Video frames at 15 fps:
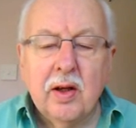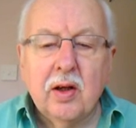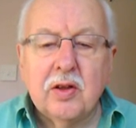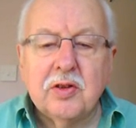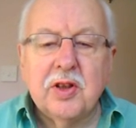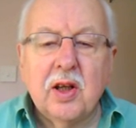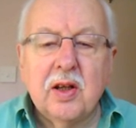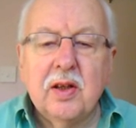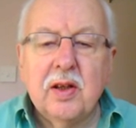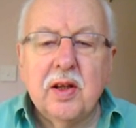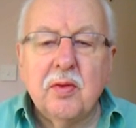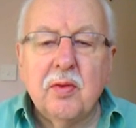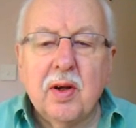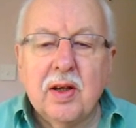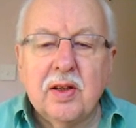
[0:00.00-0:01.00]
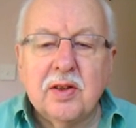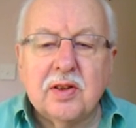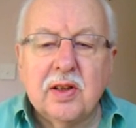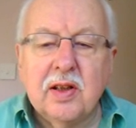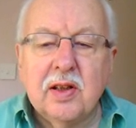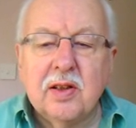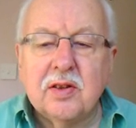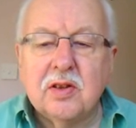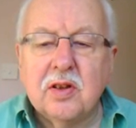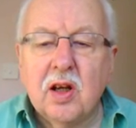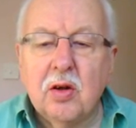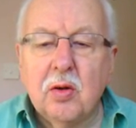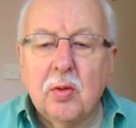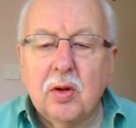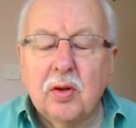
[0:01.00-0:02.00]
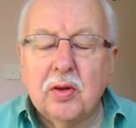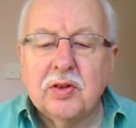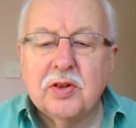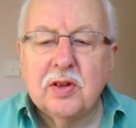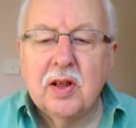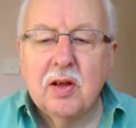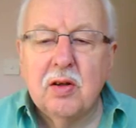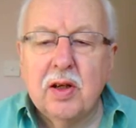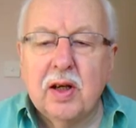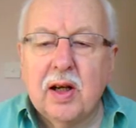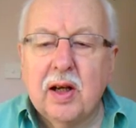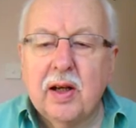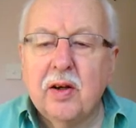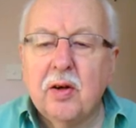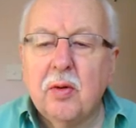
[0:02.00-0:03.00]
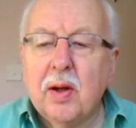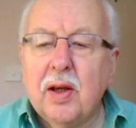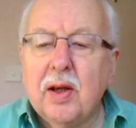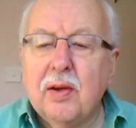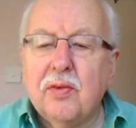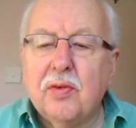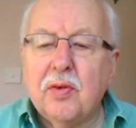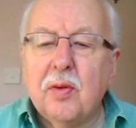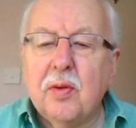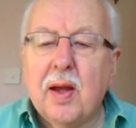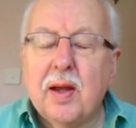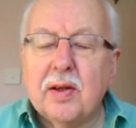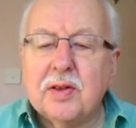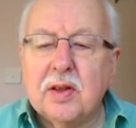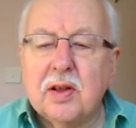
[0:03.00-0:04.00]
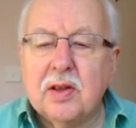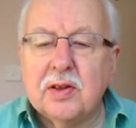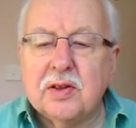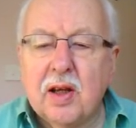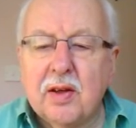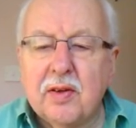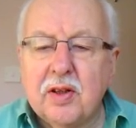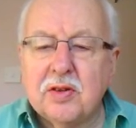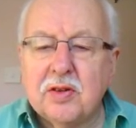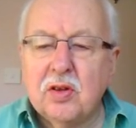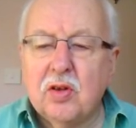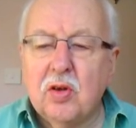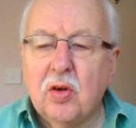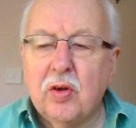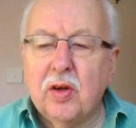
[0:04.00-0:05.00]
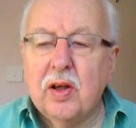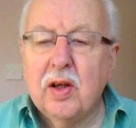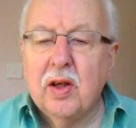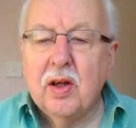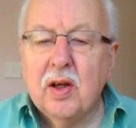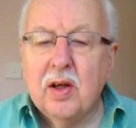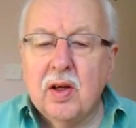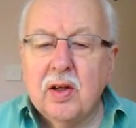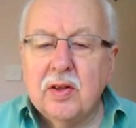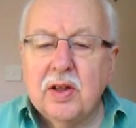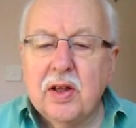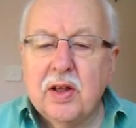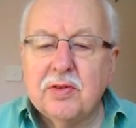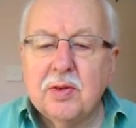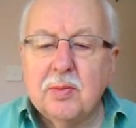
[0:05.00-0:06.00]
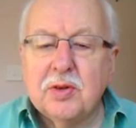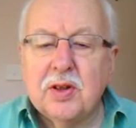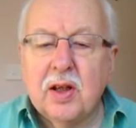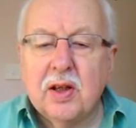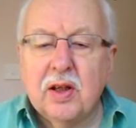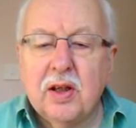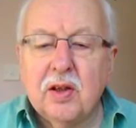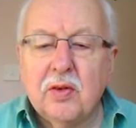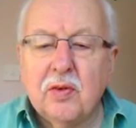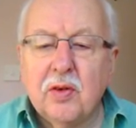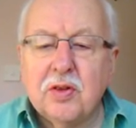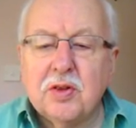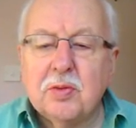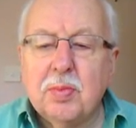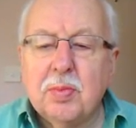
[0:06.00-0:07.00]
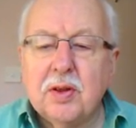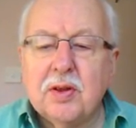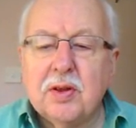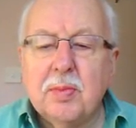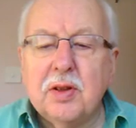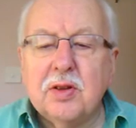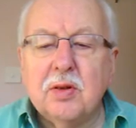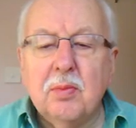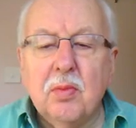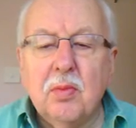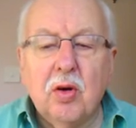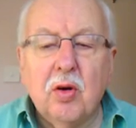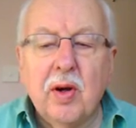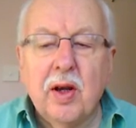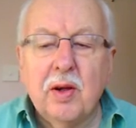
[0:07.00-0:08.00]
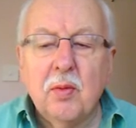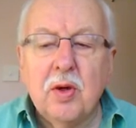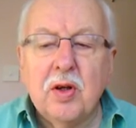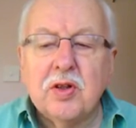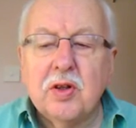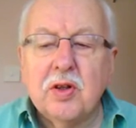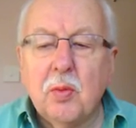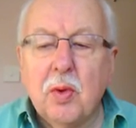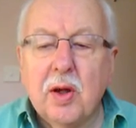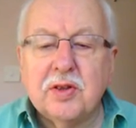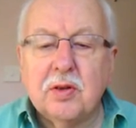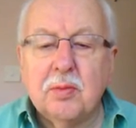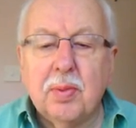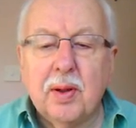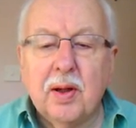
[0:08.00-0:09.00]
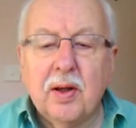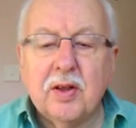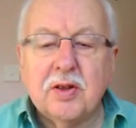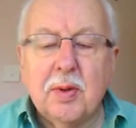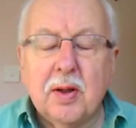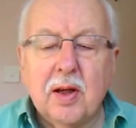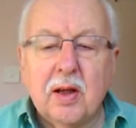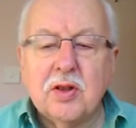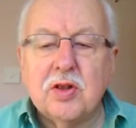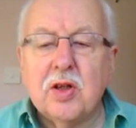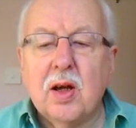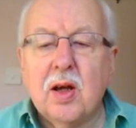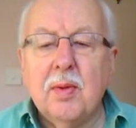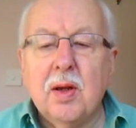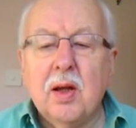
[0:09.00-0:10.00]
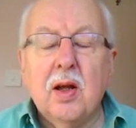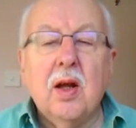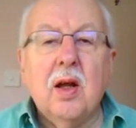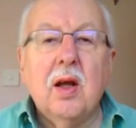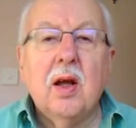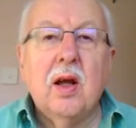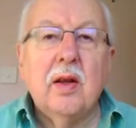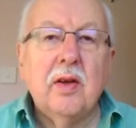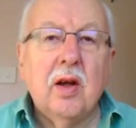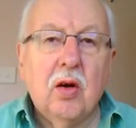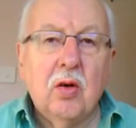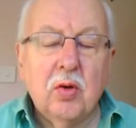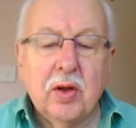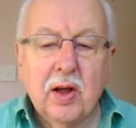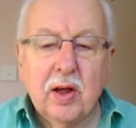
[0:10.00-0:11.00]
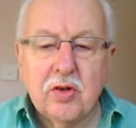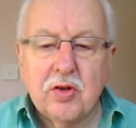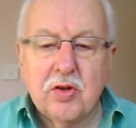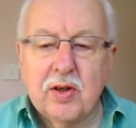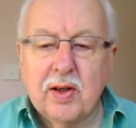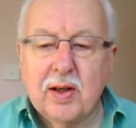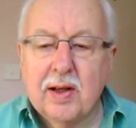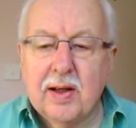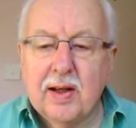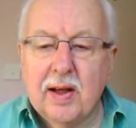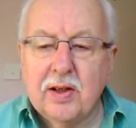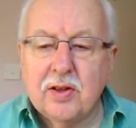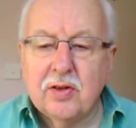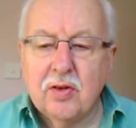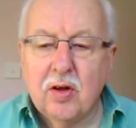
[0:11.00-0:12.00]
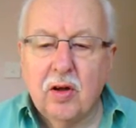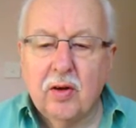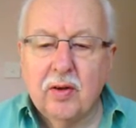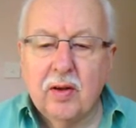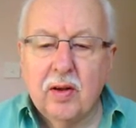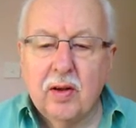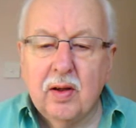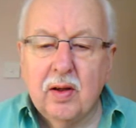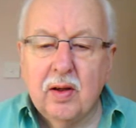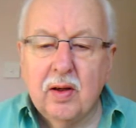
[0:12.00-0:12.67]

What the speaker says: Now on Sunday, the rain, sleet and snow will slowly clear away from that southeastern corner to give some sunny intervals, but there'll be some more rain reaching western parts by lunchtime and the whole country later on.